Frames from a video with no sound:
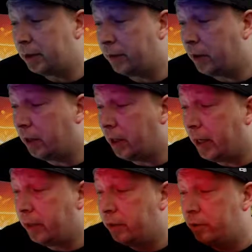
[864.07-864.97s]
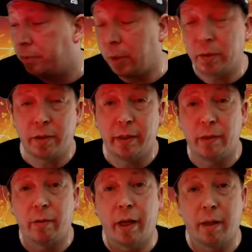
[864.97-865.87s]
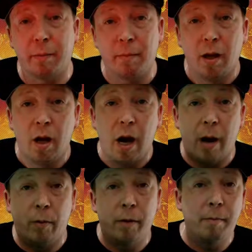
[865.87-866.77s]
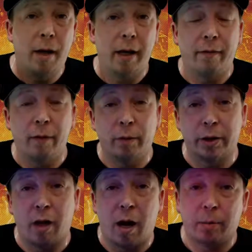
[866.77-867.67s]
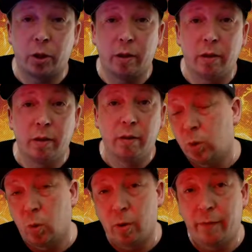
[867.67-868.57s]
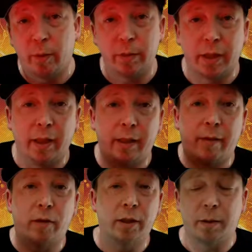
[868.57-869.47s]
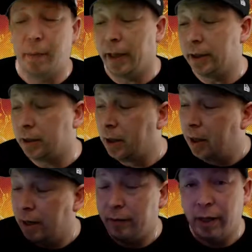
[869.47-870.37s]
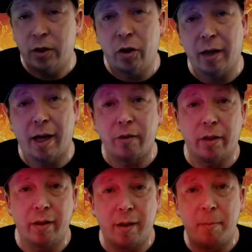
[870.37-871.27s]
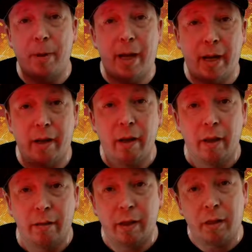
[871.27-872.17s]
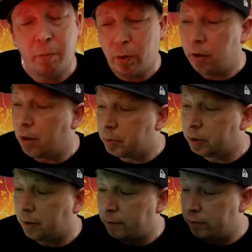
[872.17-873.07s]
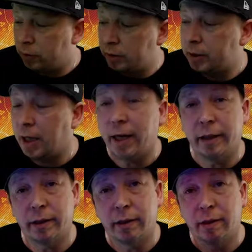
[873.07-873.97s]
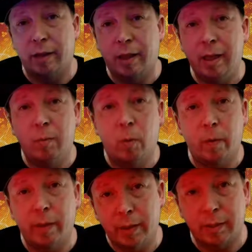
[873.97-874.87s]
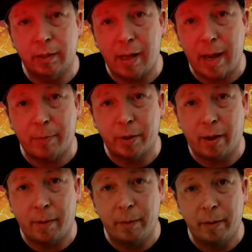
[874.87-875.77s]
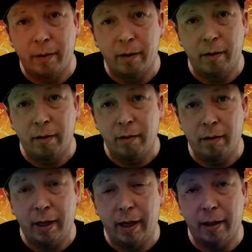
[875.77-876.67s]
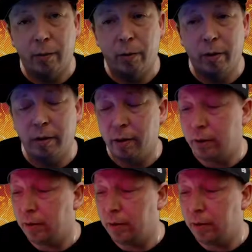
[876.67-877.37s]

fine. I personally don't like it. I wouldn't mind if it was an option or if it was in a different space. If they took out the numpad, they could put almost a full-size keyboard in this laptop and it would